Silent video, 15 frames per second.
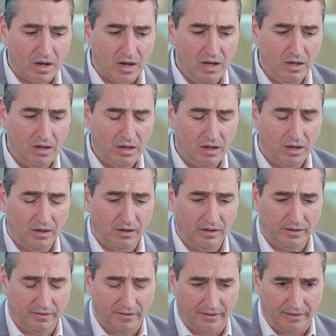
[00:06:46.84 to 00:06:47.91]

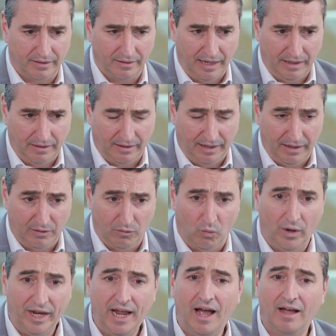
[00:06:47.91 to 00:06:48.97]
Then
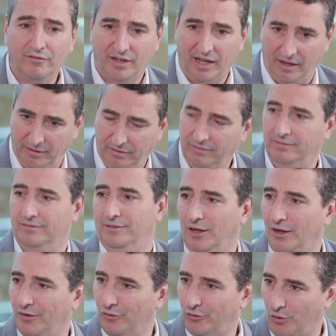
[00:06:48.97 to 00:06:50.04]
we have gained
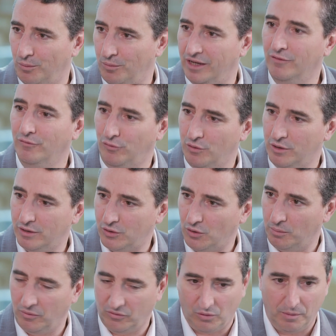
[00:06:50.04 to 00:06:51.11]
some influence,
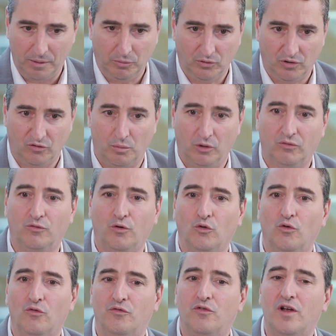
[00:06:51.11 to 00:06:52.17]
some importance, but for
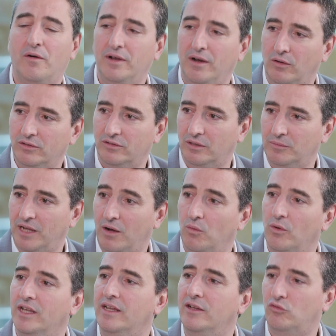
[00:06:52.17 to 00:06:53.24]
the very long term now,
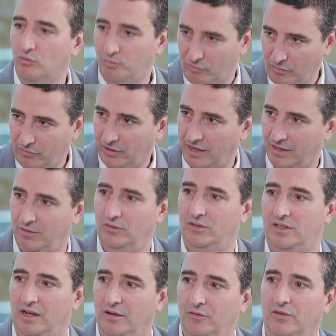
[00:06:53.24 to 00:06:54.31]
we need to prove again
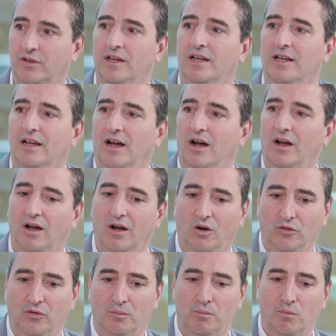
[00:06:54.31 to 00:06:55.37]
ourselves
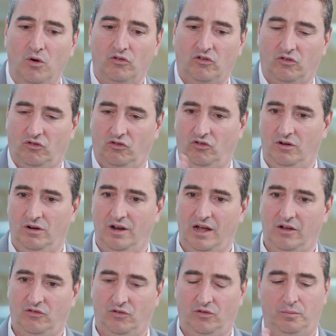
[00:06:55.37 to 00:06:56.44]
on a much
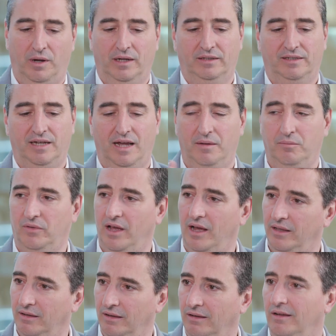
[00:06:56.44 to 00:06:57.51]
larger span time
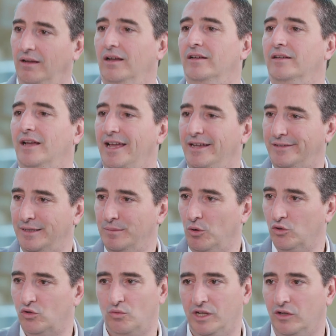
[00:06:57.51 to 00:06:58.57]
than 18
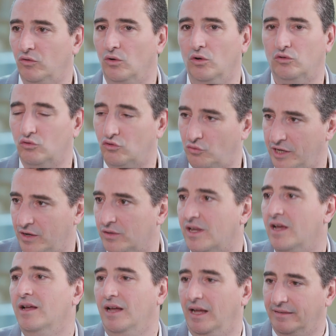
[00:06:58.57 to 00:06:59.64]
months. We need to go to 3 years,
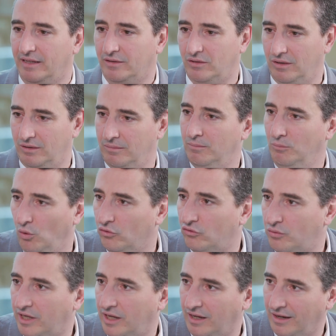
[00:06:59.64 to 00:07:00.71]
and that's a more
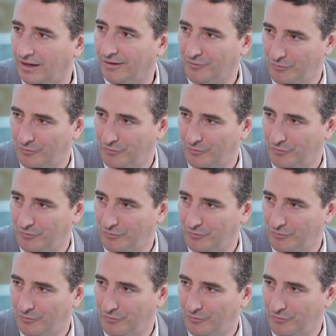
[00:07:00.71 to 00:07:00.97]
tricky